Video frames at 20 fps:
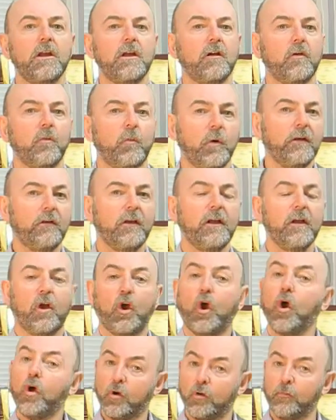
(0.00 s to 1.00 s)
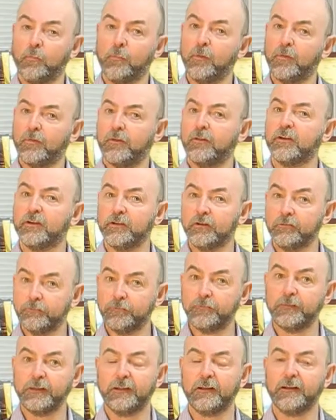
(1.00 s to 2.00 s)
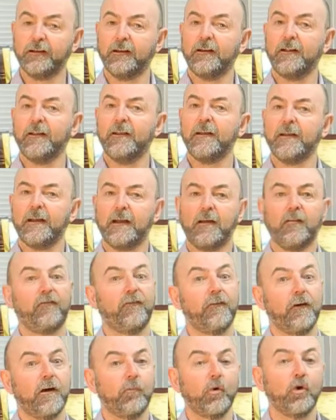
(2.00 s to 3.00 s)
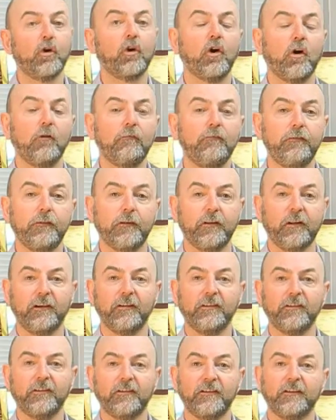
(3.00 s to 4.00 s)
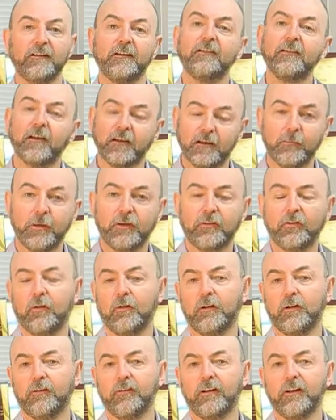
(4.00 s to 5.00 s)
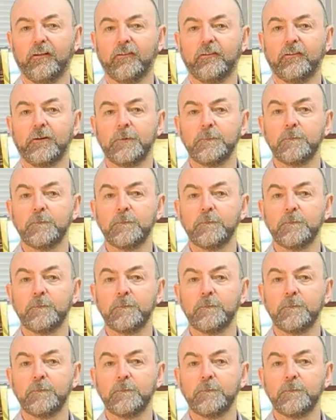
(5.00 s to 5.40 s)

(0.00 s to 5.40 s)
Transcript: we hope that you feel a far more confident diabetologist.